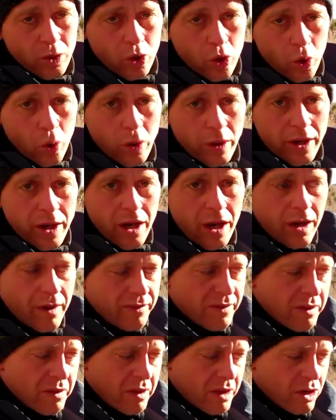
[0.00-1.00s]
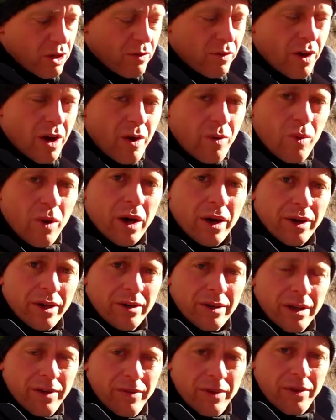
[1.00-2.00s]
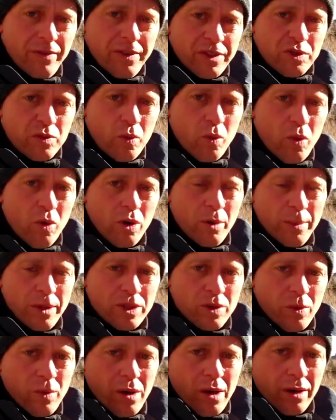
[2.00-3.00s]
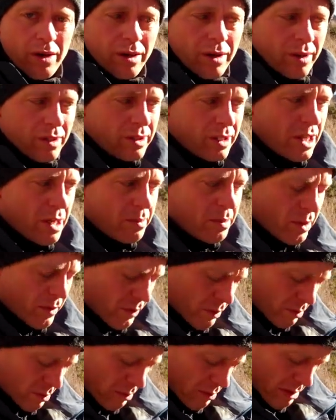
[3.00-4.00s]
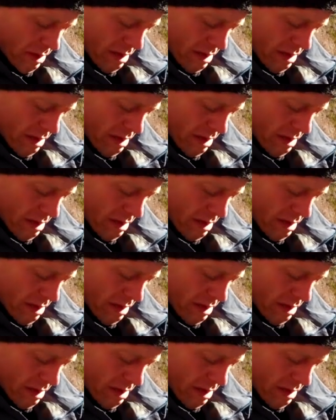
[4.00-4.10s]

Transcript: cool enough, and then you've got water. Even if it's warm, it's water, and it keeps you from